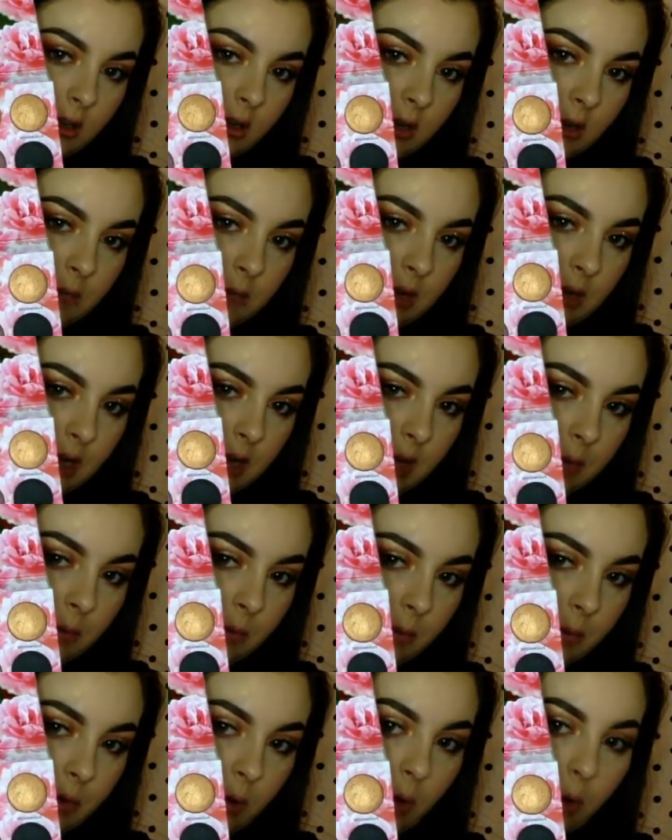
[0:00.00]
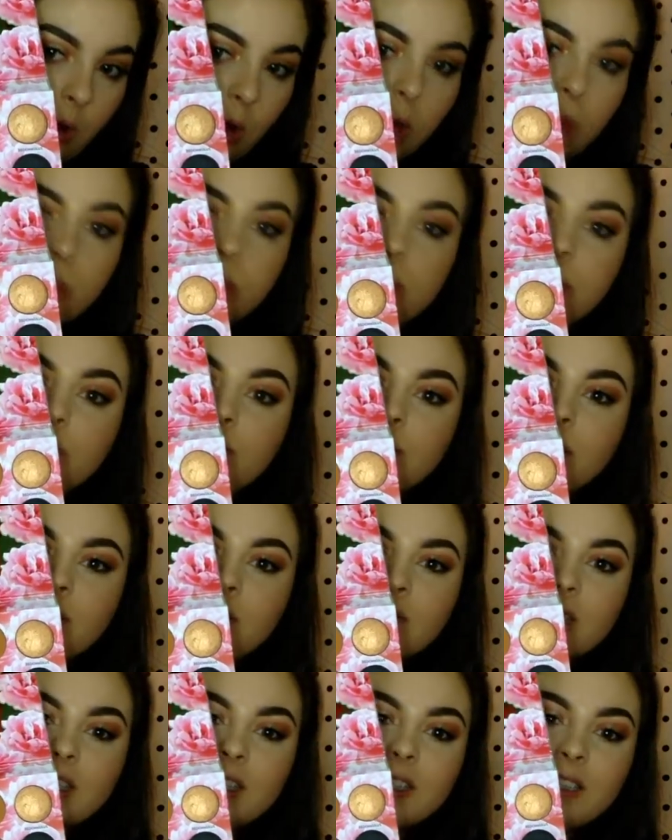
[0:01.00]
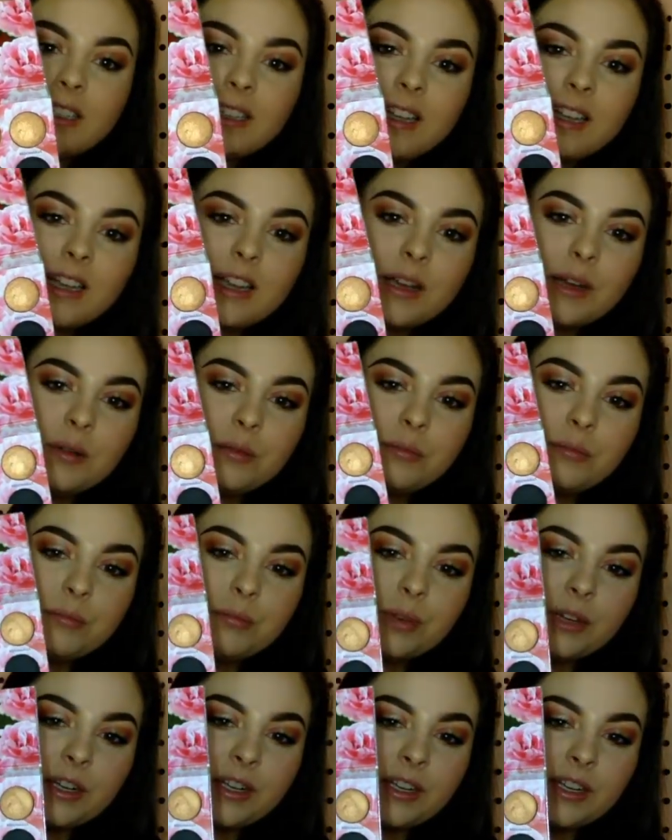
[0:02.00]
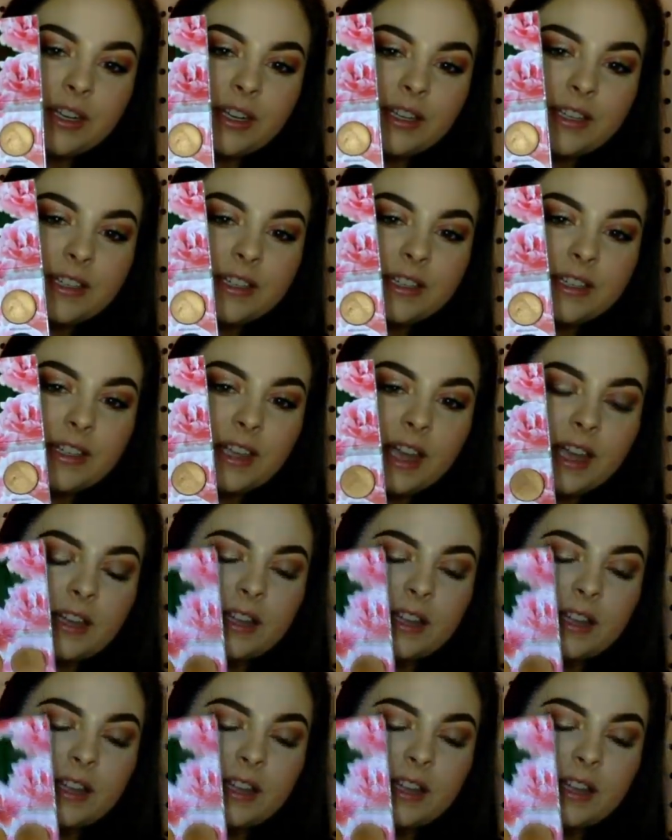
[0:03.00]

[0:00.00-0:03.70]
and my name on my wall. But I